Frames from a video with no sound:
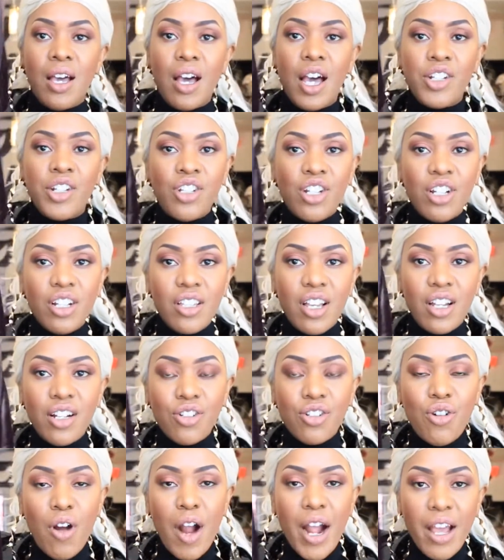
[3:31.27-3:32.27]
I should have done
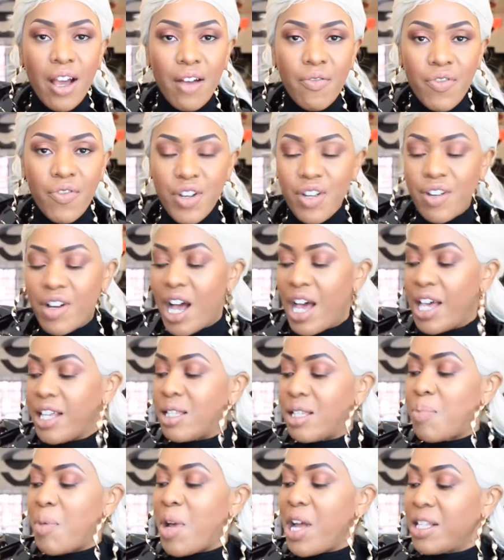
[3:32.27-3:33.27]
a try on for you
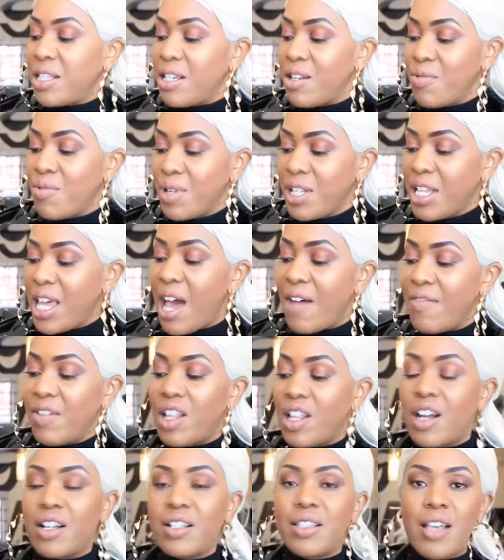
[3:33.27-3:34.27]
guys, but I didn't really have a
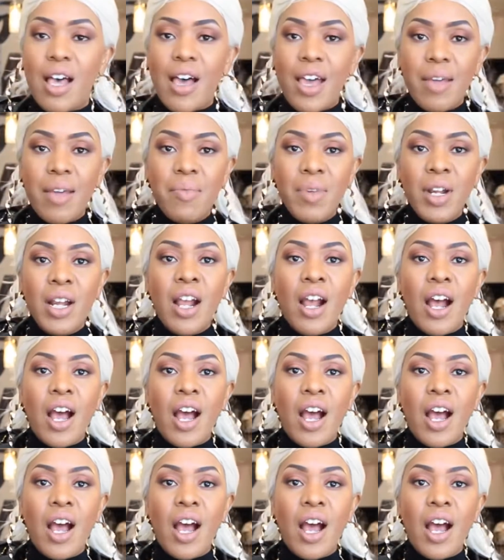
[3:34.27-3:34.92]
lot of time.